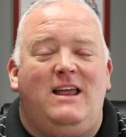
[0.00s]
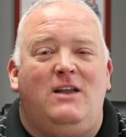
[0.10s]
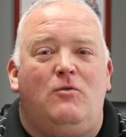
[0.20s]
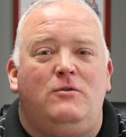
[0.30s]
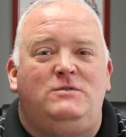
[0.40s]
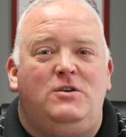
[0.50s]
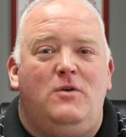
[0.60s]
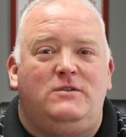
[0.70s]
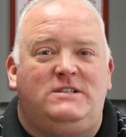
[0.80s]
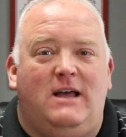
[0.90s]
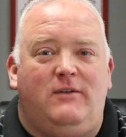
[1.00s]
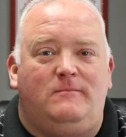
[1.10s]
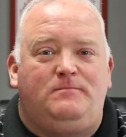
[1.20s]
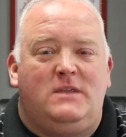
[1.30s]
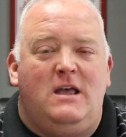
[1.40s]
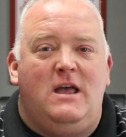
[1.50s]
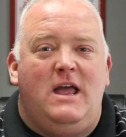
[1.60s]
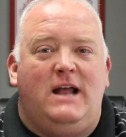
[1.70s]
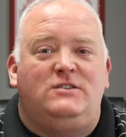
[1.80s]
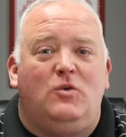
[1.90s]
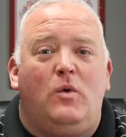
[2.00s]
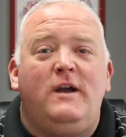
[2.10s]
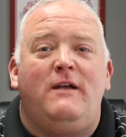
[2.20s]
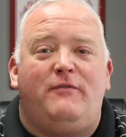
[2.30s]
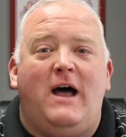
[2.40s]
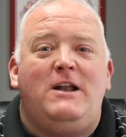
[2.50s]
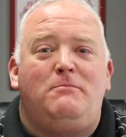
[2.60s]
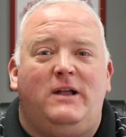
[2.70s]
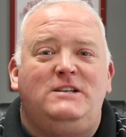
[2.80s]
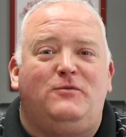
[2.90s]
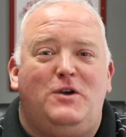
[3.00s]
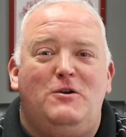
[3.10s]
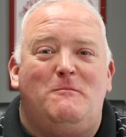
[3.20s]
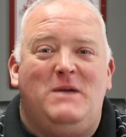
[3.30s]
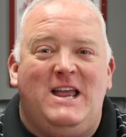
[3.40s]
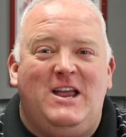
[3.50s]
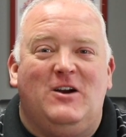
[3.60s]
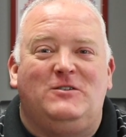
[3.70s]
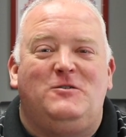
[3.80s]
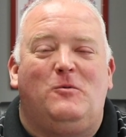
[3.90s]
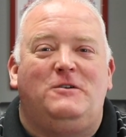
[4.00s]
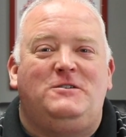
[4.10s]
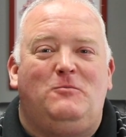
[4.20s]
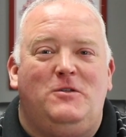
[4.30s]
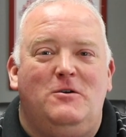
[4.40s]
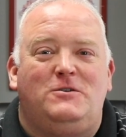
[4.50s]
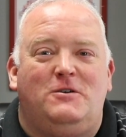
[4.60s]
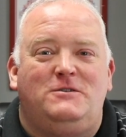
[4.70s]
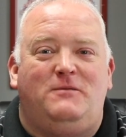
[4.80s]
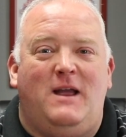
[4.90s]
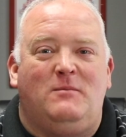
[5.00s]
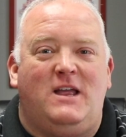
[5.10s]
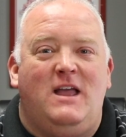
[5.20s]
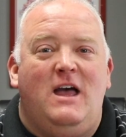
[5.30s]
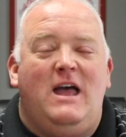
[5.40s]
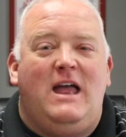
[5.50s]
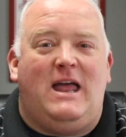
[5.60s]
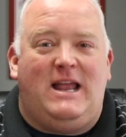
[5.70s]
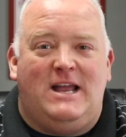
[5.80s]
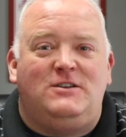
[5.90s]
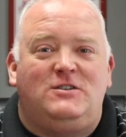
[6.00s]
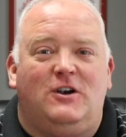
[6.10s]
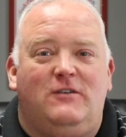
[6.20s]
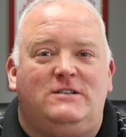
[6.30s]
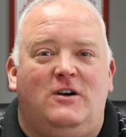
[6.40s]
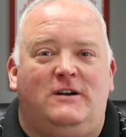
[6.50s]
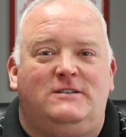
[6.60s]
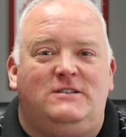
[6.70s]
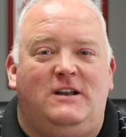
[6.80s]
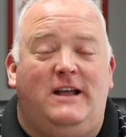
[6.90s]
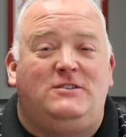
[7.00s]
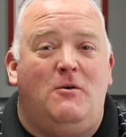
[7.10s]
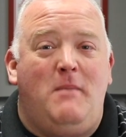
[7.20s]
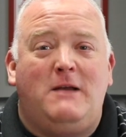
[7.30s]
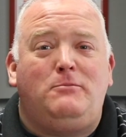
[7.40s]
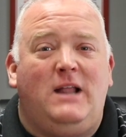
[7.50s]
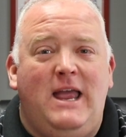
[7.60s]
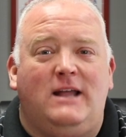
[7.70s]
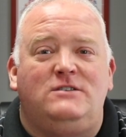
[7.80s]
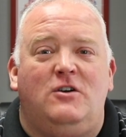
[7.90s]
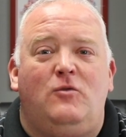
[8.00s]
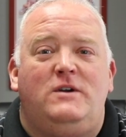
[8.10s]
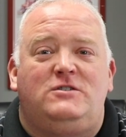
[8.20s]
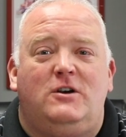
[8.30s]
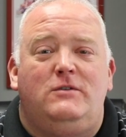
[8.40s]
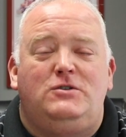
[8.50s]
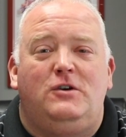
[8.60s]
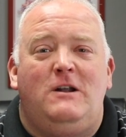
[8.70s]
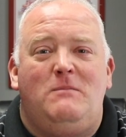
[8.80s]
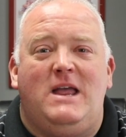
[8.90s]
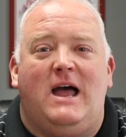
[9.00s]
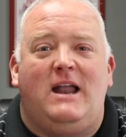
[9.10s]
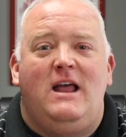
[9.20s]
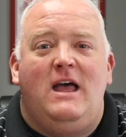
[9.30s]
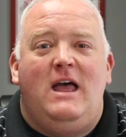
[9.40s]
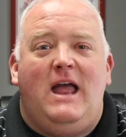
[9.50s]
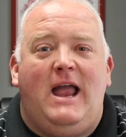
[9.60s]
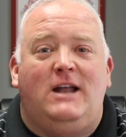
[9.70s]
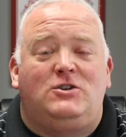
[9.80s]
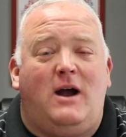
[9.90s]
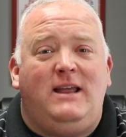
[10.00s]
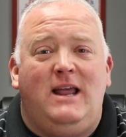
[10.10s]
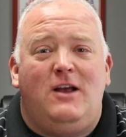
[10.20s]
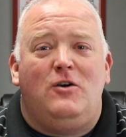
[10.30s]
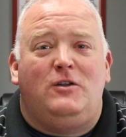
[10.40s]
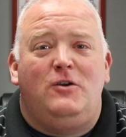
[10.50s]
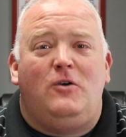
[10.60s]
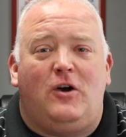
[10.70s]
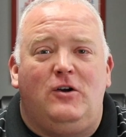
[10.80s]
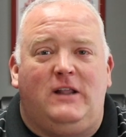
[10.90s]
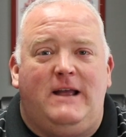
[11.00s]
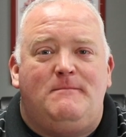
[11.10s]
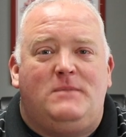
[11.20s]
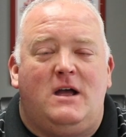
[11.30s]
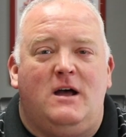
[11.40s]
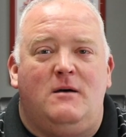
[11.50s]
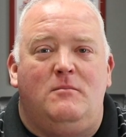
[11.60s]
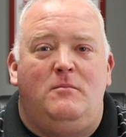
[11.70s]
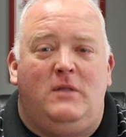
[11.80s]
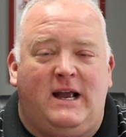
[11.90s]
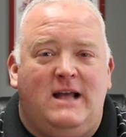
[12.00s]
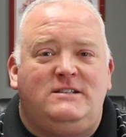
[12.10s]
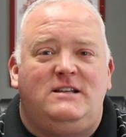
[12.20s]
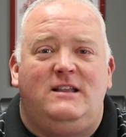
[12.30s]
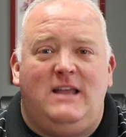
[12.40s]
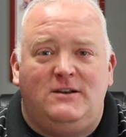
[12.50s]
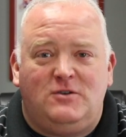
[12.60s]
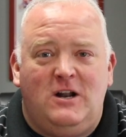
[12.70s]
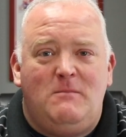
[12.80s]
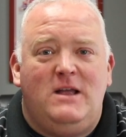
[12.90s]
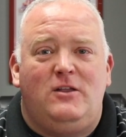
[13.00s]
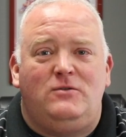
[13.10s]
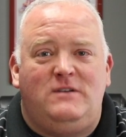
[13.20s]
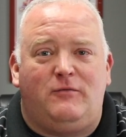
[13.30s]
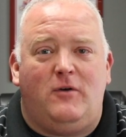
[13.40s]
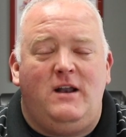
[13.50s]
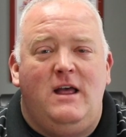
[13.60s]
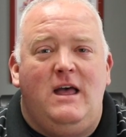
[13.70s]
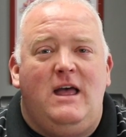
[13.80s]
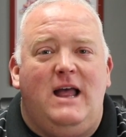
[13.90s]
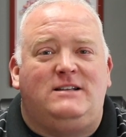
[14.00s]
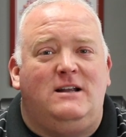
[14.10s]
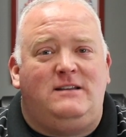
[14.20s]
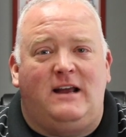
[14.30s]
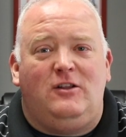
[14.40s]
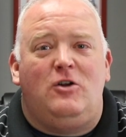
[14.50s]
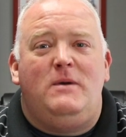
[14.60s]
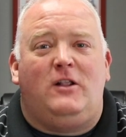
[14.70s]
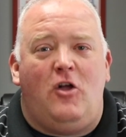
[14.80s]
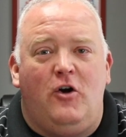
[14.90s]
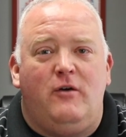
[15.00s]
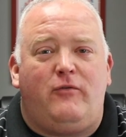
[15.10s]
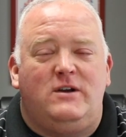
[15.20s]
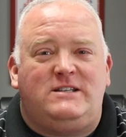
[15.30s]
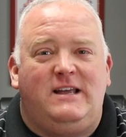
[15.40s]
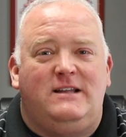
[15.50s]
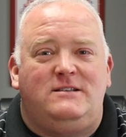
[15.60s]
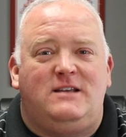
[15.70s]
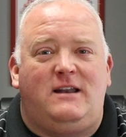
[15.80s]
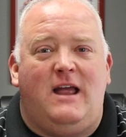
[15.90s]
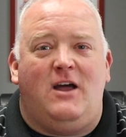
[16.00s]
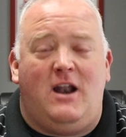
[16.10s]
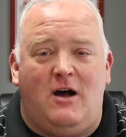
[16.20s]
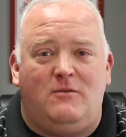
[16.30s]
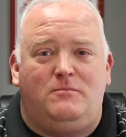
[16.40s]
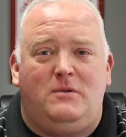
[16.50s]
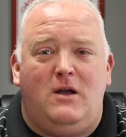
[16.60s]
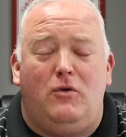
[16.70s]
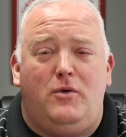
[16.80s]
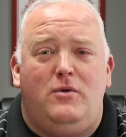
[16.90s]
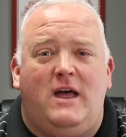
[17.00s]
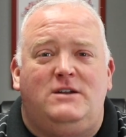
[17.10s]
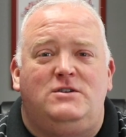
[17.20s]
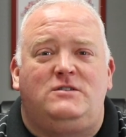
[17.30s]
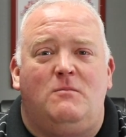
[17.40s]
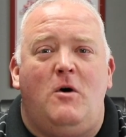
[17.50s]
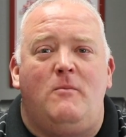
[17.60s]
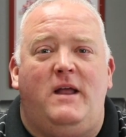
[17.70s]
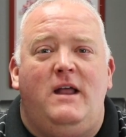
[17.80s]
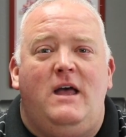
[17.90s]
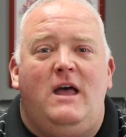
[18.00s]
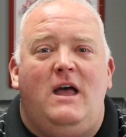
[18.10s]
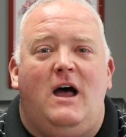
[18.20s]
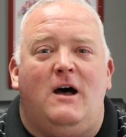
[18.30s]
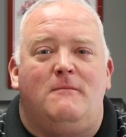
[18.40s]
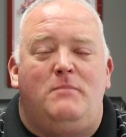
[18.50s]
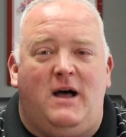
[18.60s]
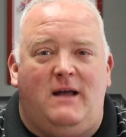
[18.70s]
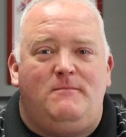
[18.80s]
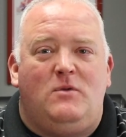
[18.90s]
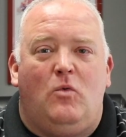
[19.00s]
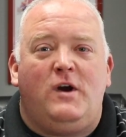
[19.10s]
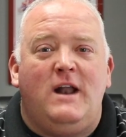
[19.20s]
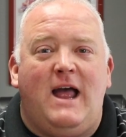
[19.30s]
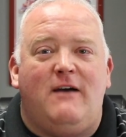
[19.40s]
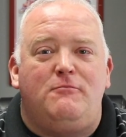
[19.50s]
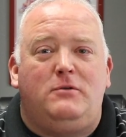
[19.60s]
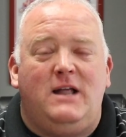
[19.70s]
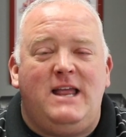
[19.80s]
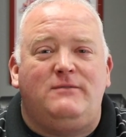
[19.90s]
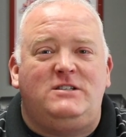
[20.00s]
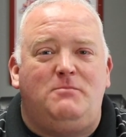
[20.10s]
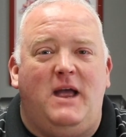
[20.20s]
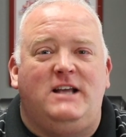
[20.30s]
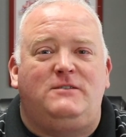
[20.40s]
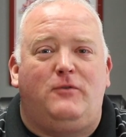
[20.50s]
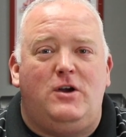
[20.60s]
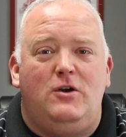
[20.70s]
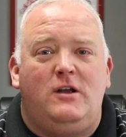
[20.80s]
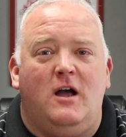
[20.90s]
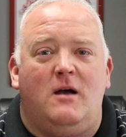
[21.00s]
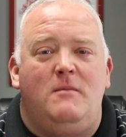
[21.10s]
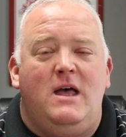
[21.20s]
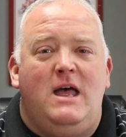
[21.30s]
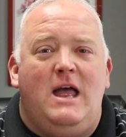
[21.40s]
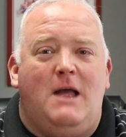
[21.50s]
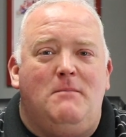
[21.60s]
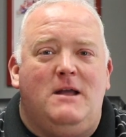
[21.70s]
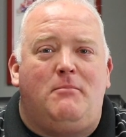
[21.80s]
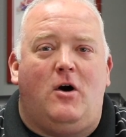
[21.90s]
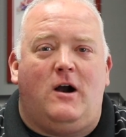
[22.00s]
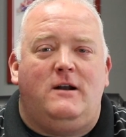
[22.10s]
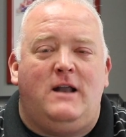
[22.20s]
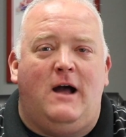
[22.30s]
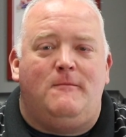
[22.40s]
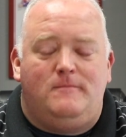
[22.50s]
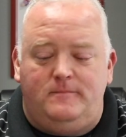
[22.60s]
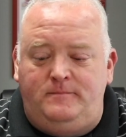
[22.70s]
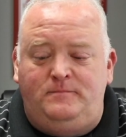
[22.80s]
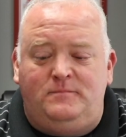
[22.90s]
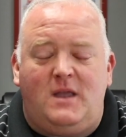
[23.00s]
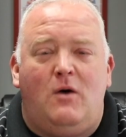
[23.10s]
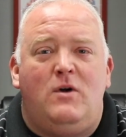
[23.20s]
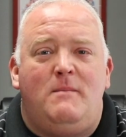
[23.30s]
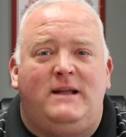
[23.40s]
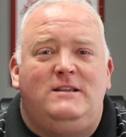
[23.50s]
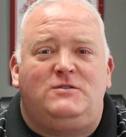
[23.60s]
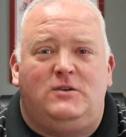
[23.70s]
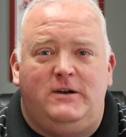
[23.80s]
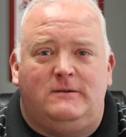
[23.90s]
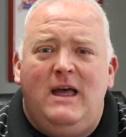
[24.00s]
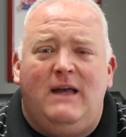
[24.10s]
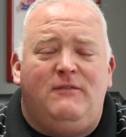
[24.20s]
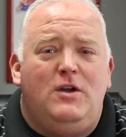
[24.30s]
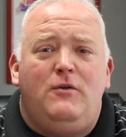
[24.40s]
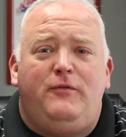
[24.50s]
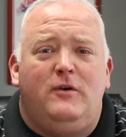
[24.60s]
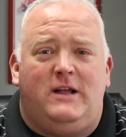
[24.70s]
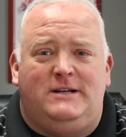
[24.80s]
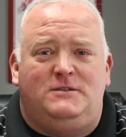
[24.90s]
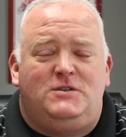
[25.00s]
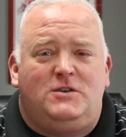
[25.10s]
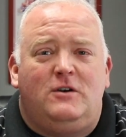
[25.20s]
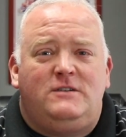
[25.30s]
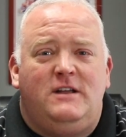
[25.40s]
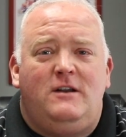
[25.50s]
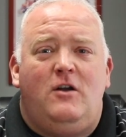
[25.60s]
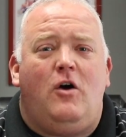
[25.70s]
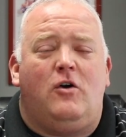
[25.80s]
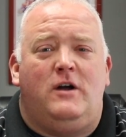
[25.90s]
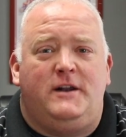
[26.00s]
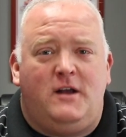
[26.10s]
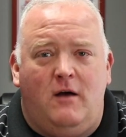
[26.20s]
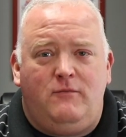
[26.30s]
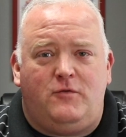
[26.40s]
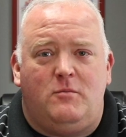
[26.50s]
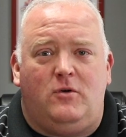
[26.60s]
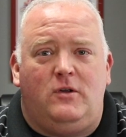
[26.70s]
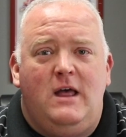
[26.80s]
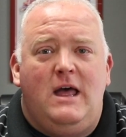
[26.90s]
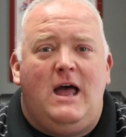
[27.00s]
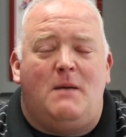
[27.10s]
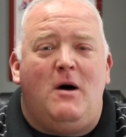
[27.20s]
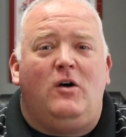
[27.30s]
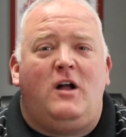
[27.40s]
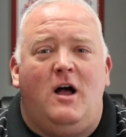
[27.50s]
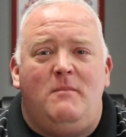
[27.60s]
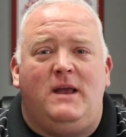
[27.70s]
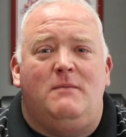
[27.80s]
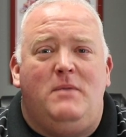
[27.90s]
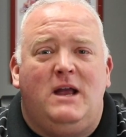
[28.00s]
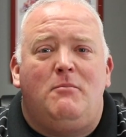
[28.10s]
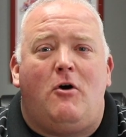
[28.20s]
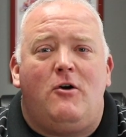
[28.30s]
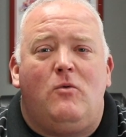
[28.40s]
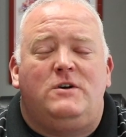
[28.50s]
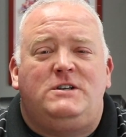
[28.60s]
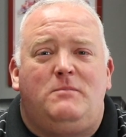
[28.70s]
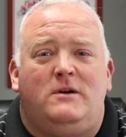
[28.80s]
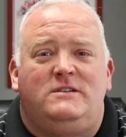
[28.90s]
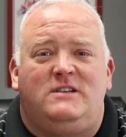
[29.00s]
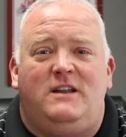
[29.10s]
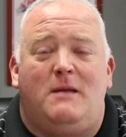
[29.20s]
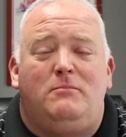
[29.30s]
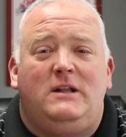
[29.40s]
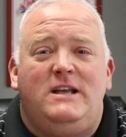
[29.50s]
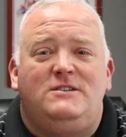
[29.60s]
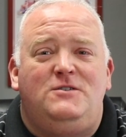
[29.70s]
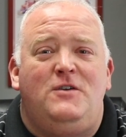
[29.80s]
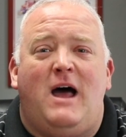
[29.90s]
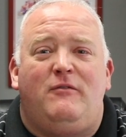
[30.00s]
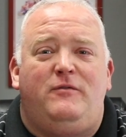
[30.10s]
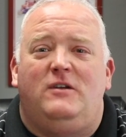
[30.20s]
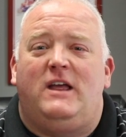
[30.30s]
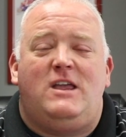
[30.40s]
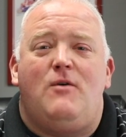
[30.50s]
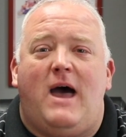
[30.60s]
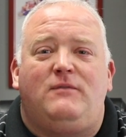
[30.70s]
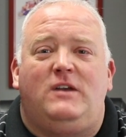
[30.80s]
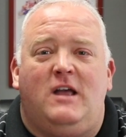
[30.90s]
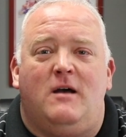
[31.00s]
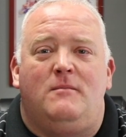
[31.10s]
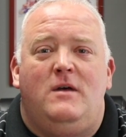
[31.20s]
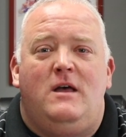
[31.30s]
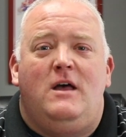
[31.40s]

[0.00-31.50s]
in room 207. And so we're going to find a place for you to be here to worship with your church family at each service on Sunday. So make plans on which service you're going to be at and try to get here a little early. Like I said, things are going to be a little different. It's going to take a little bit longer for us to get set down, and I'll go through that in just a moment. But we're going to have plenty of space for you to come and be a part. Now, I want to make this clear. If you feel uncertain or uncomfortable about coming and being a part of worship on Sunday, please do not feel like you have to come.